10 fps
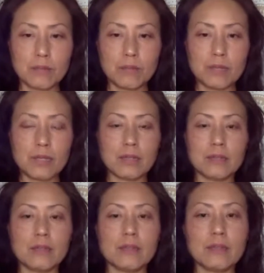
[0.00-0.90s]

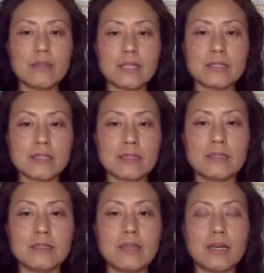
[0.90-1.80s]
But less
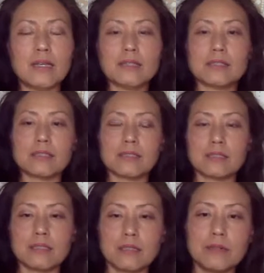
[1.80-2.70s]
and less,
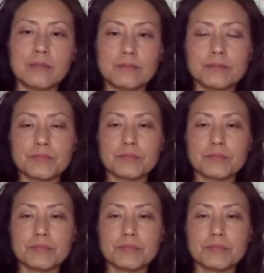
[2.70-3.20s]
even